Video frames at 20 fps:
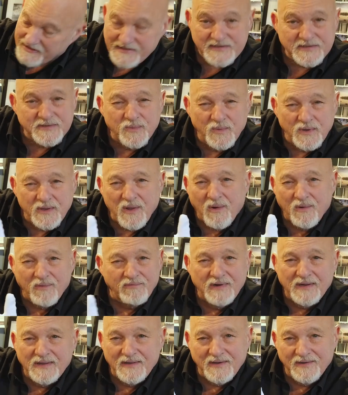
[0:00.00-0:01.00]
this, we're not
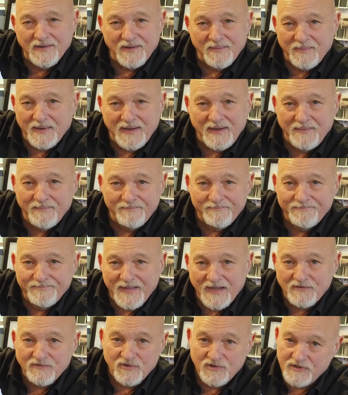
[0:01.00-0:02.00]
really going to be
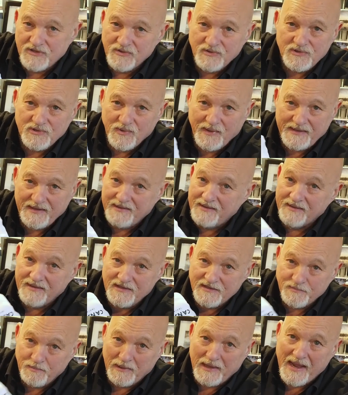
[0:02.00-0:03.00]
introduced to anything
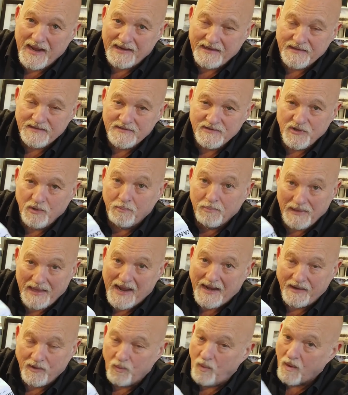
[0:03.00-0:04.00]
that's black, so
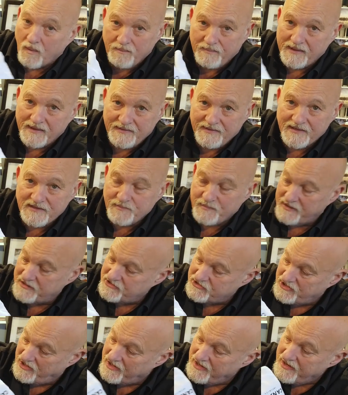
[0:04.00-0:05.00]
black won't be in this
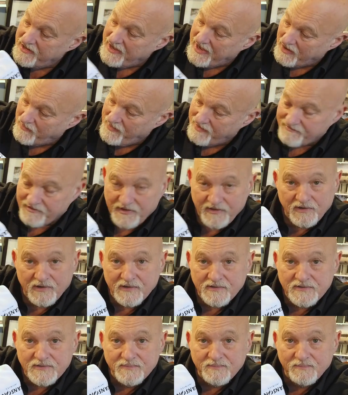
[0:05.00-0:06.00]
picture. However, there
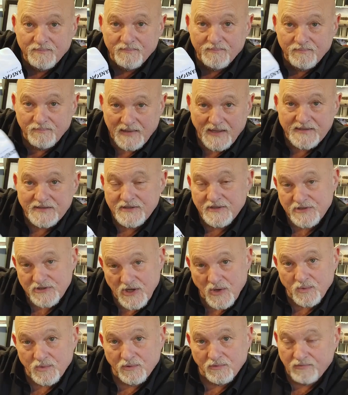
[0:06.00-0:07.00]
is plenty of
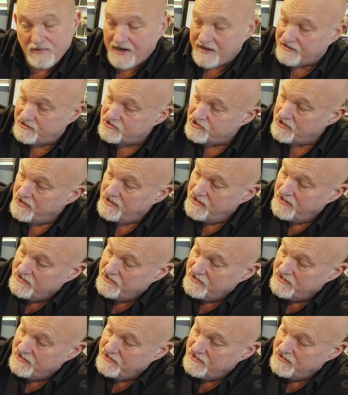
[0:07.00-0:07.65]
tonal range.